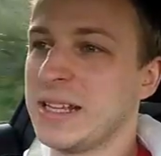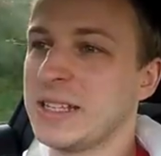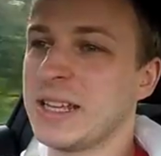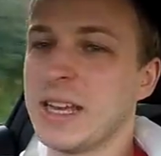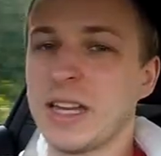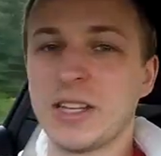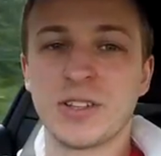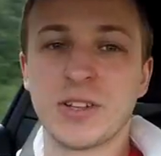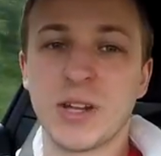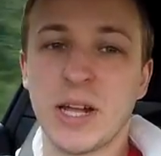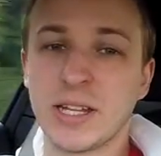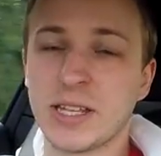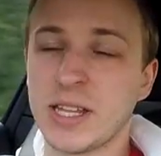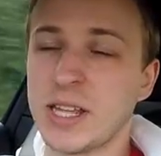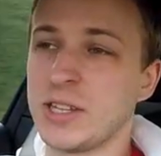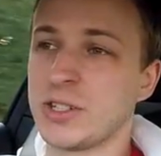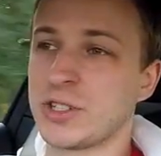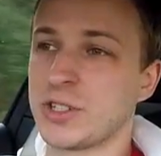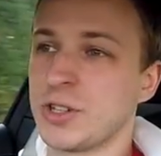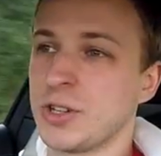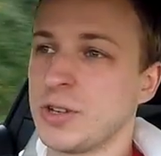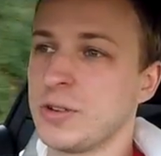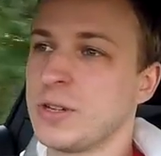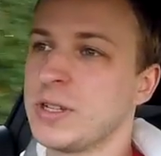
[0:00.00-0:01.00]
get track day
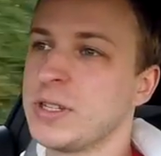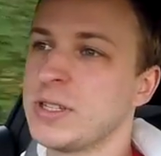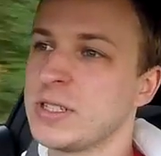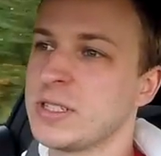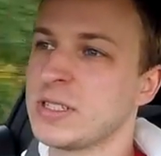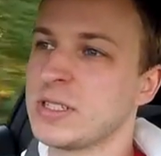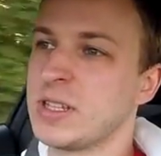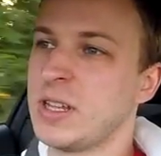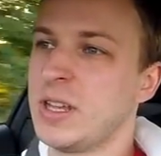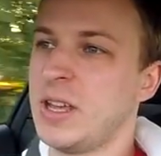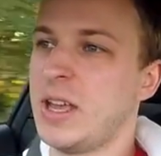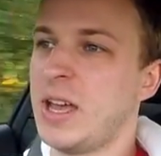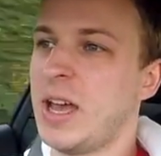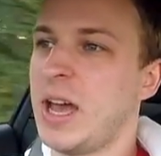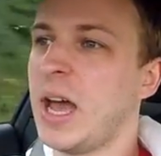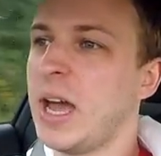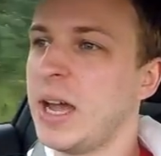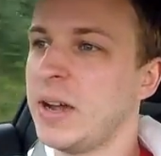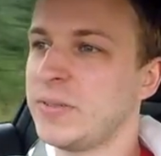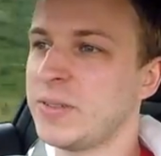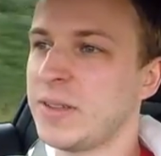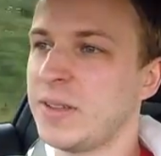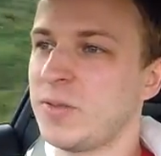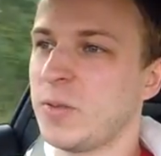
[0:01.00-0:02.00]
insurance.
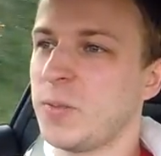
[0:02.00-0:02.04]
I've never